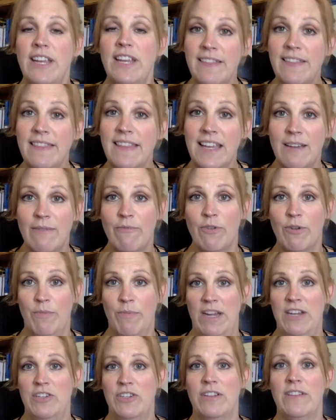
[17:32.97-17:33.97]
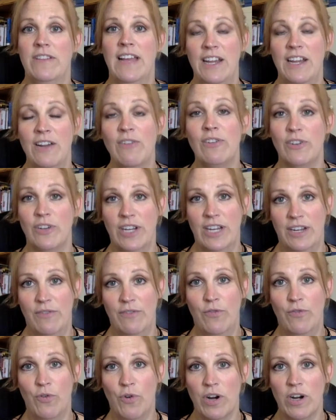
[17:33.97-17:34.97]
get the information that you're
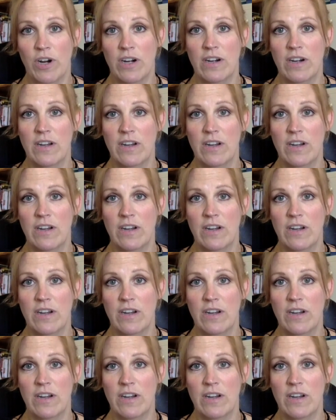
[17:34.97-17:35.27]
looking for.